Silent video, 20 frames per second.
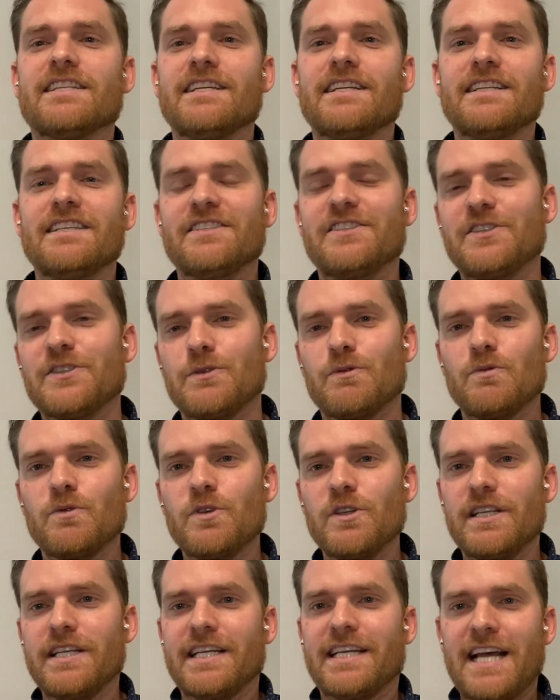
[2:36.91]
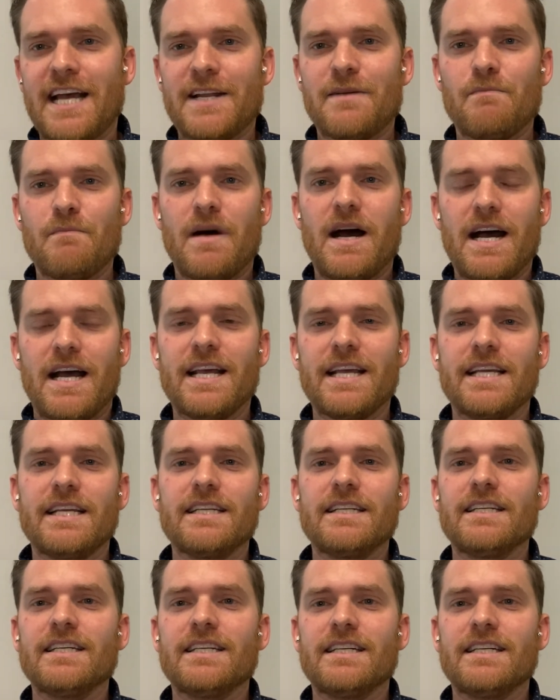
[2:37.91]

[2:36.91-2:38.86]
And this is really kind of my